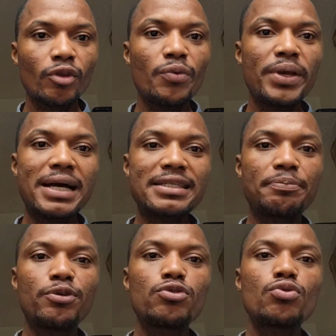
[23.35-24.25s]
we are
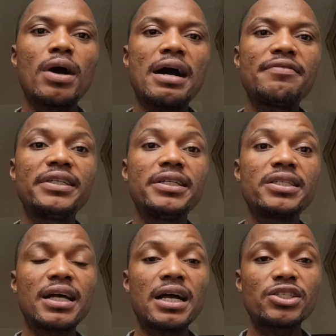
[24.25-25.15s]
supposed to have a
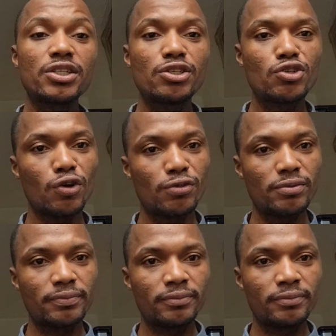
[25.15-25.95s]
discussion on